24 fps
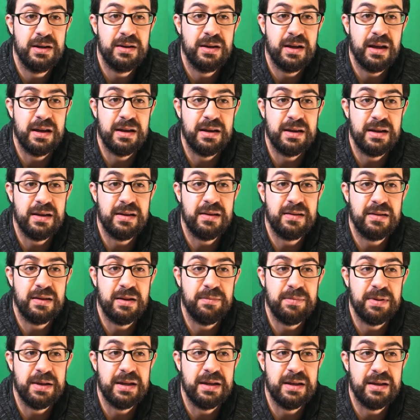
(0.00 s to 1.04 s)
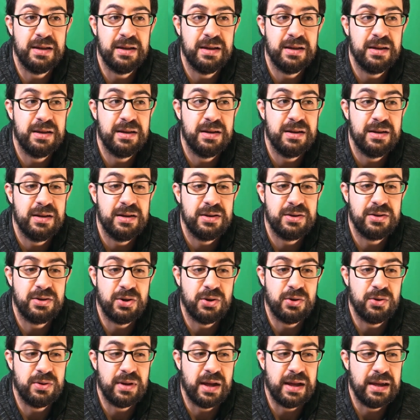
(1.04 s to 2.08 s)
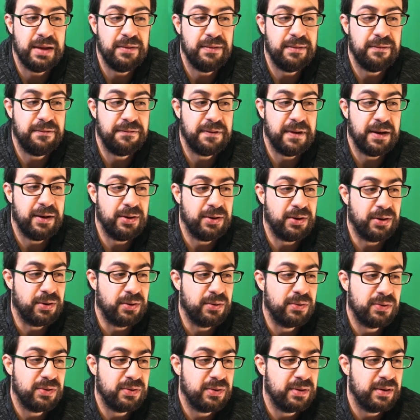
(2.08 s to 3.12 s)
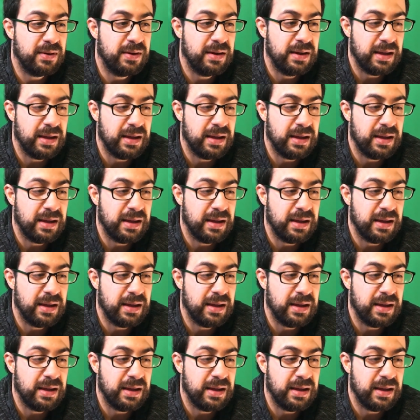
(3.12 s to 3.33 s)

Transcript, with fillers: It needs to be shown that even failures